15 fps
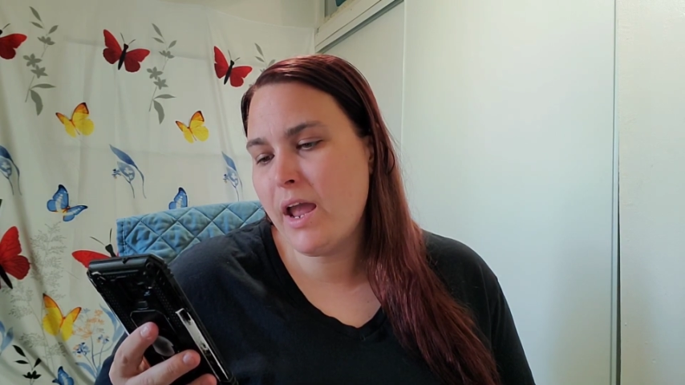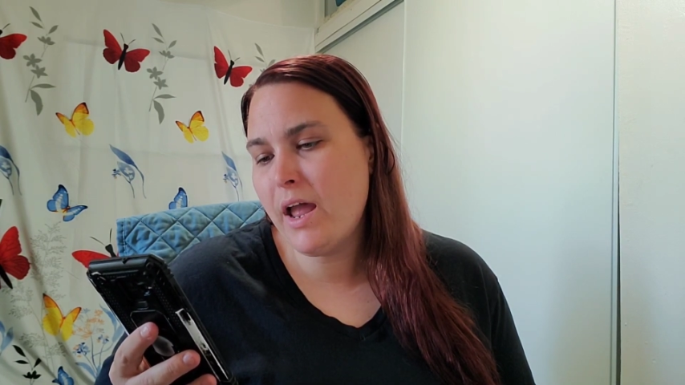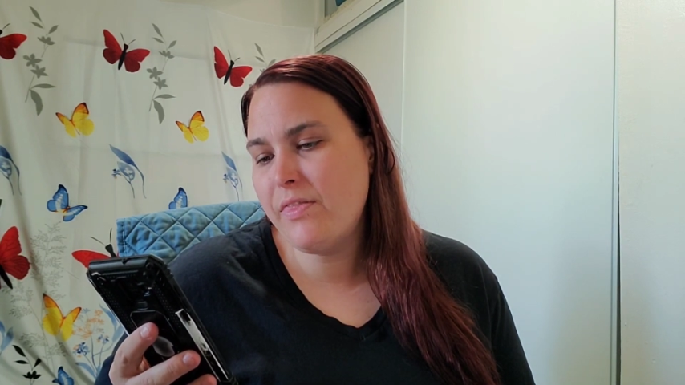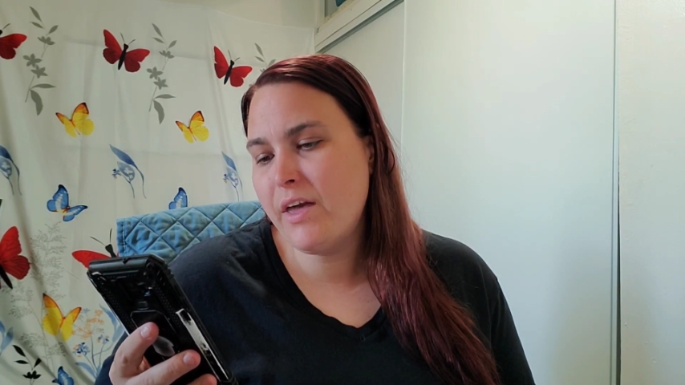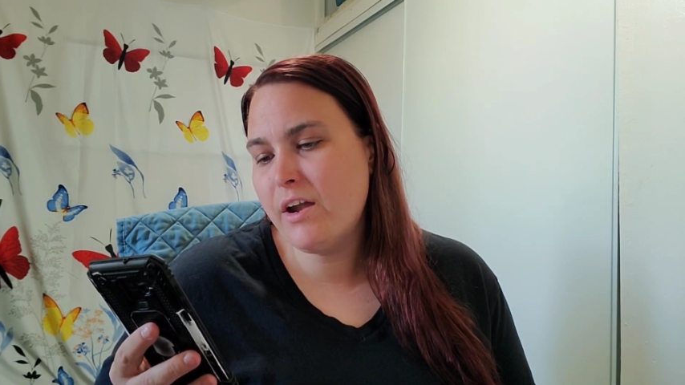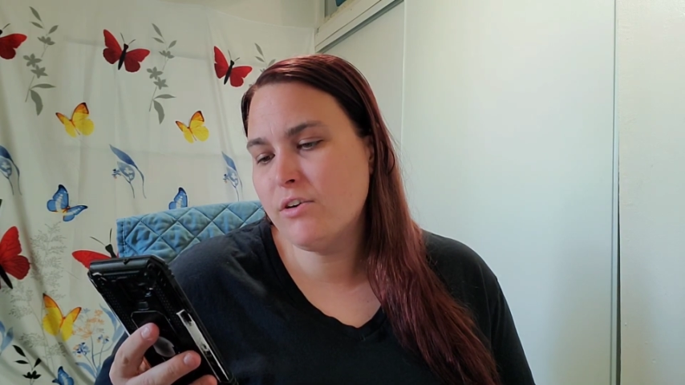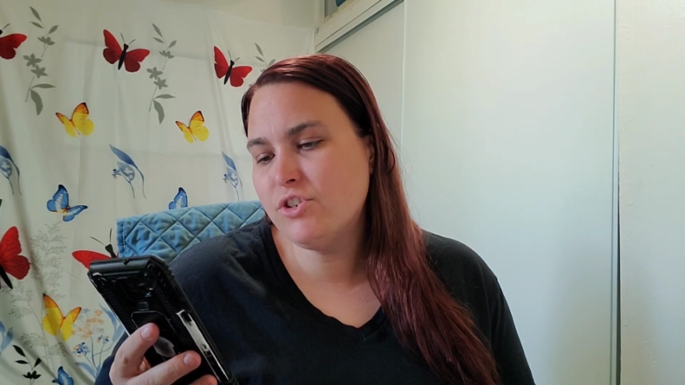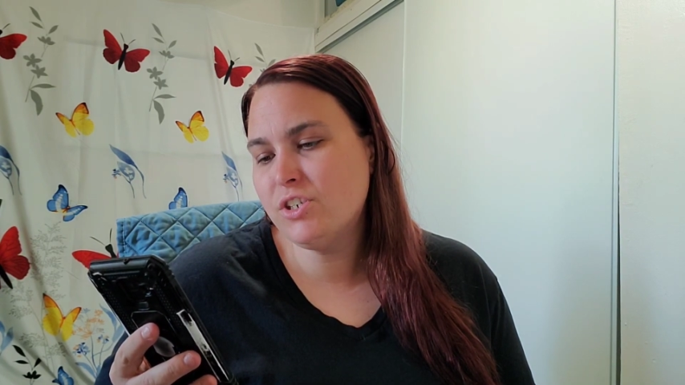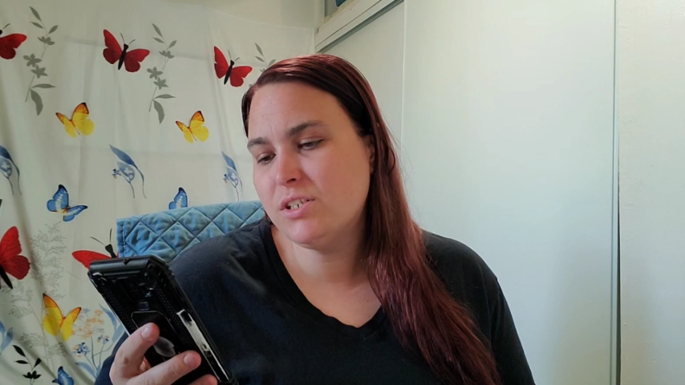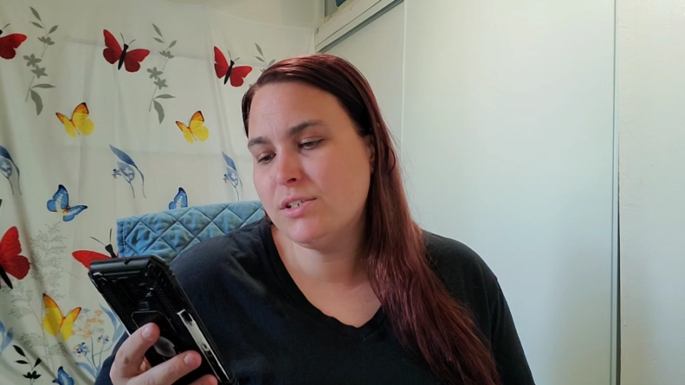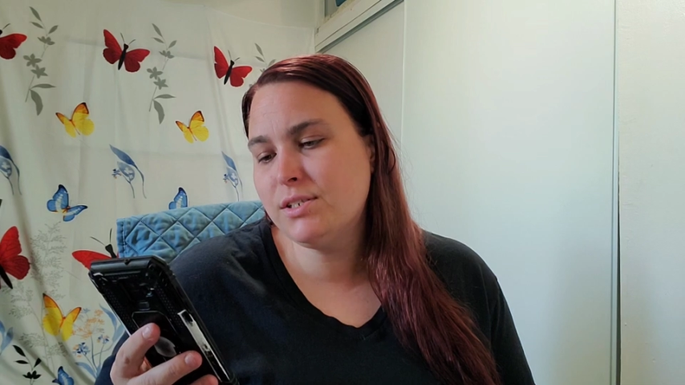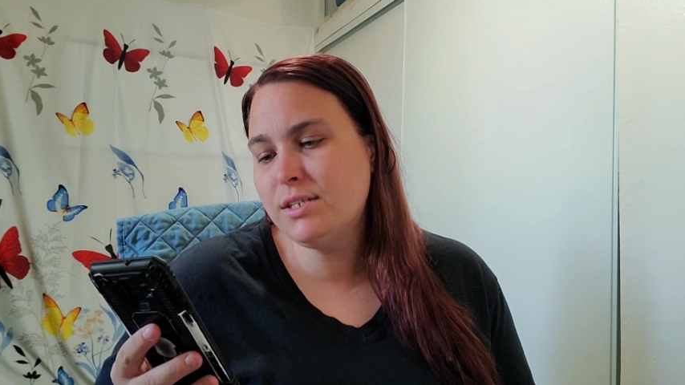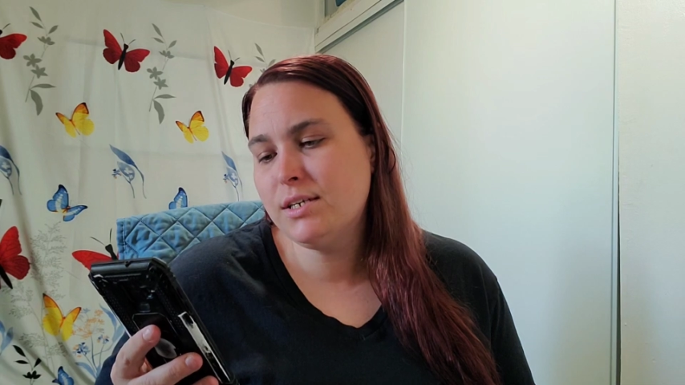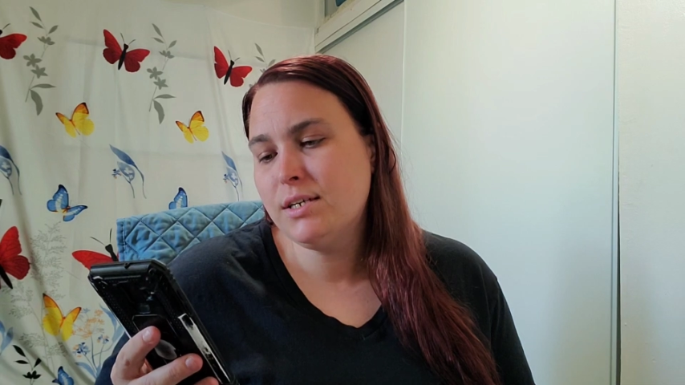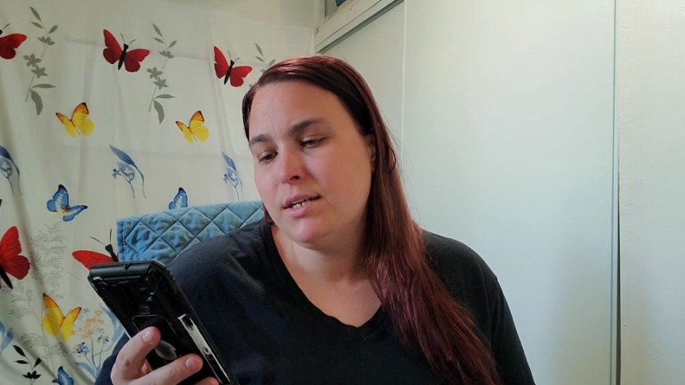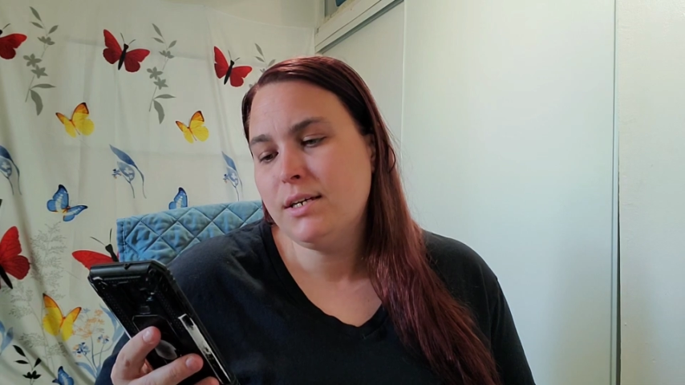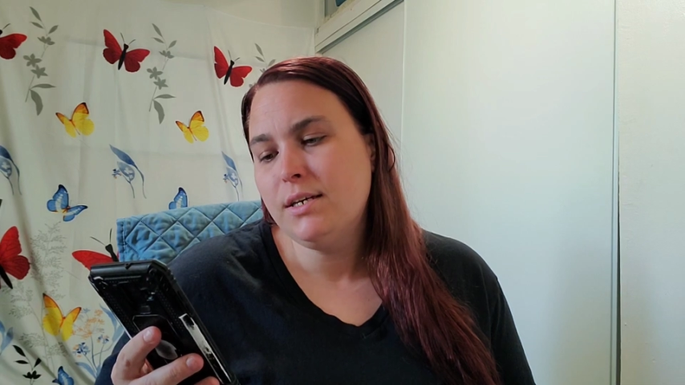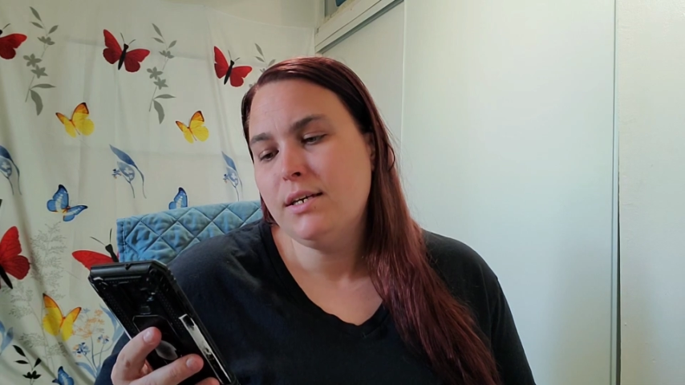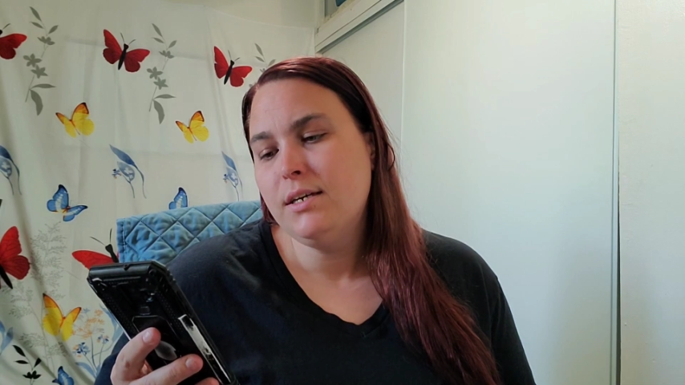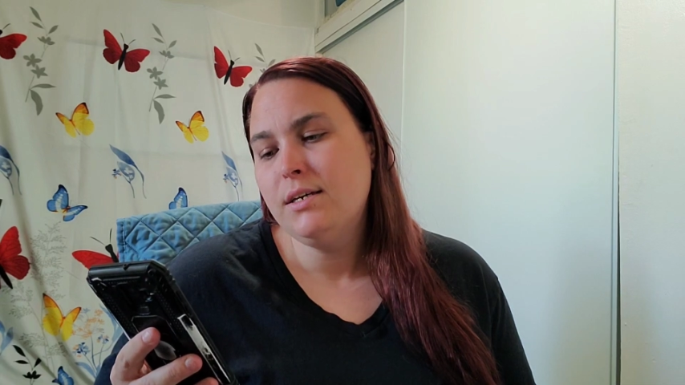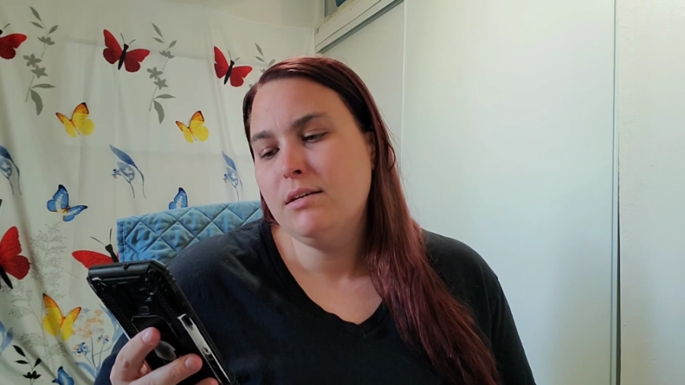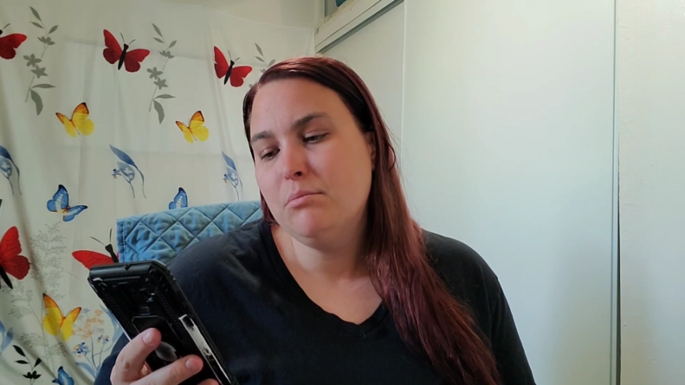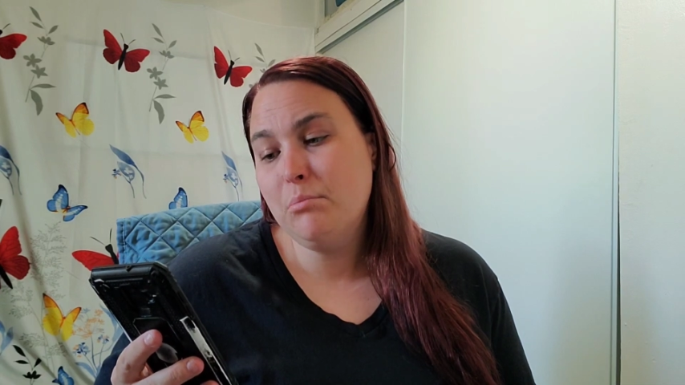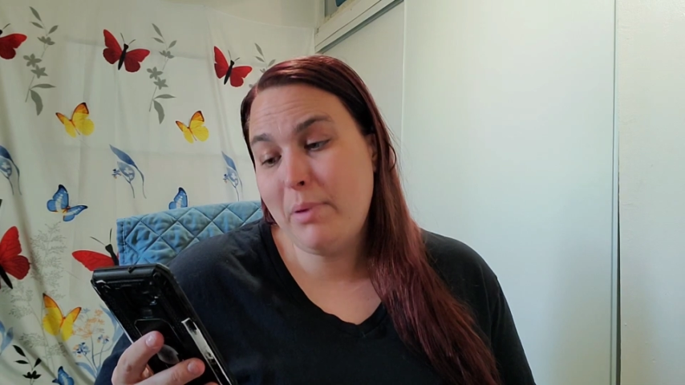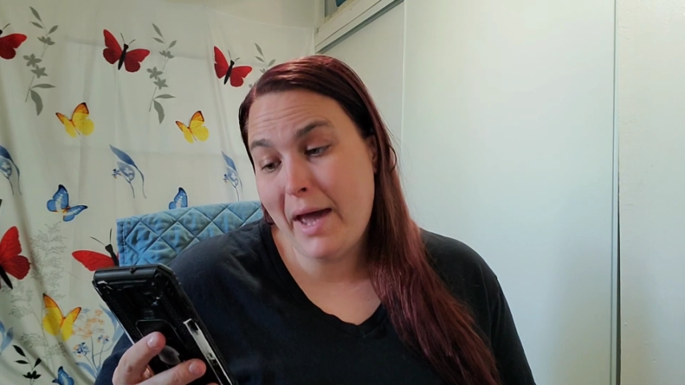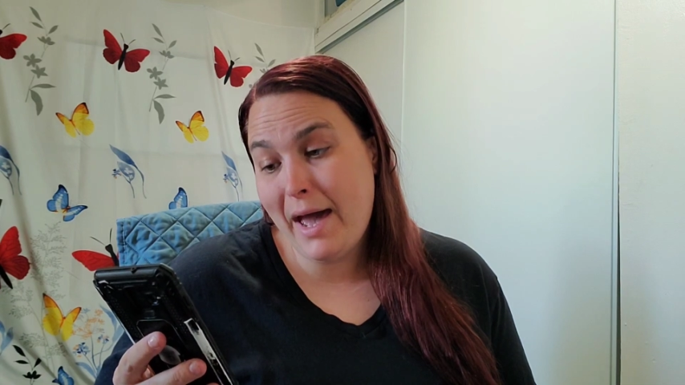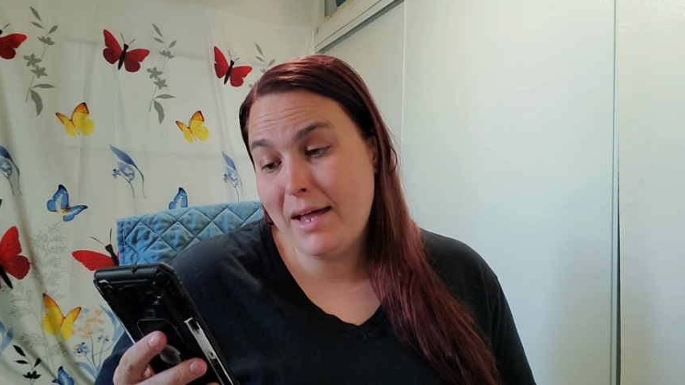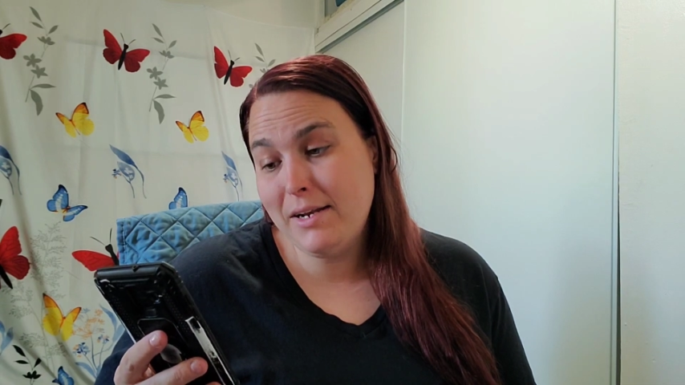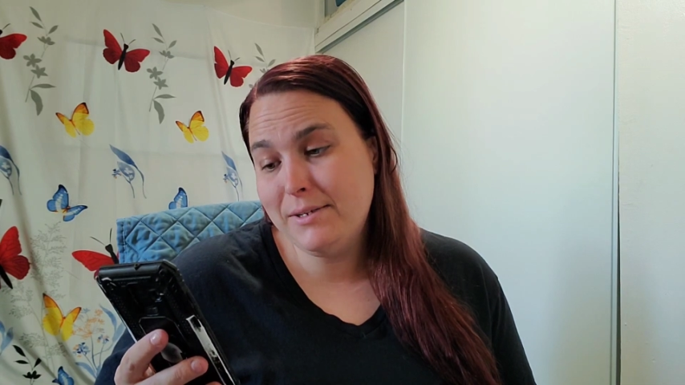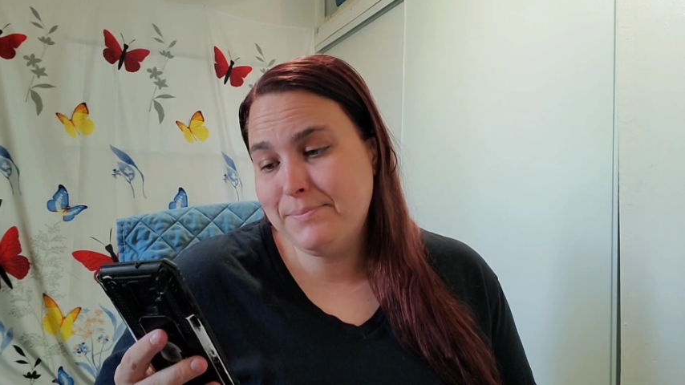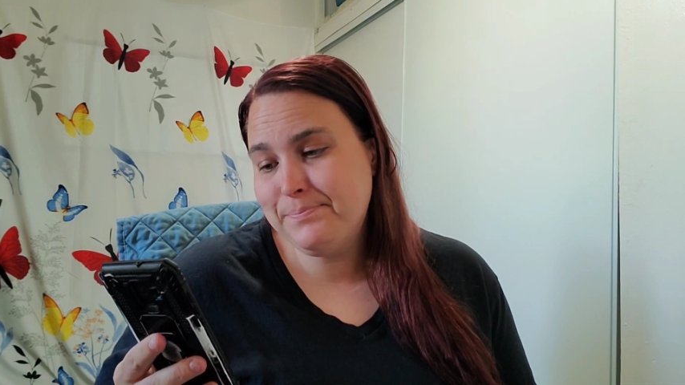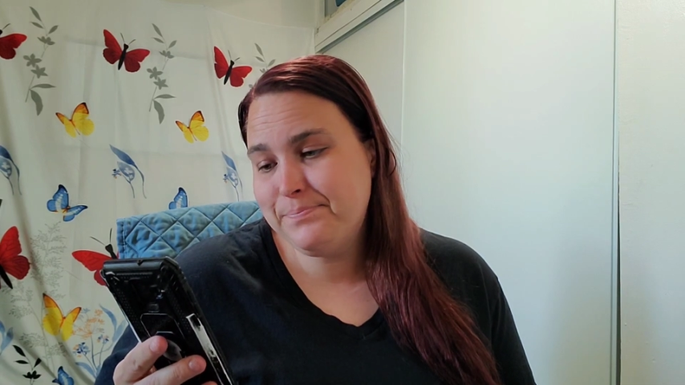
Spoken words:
and they are just bad.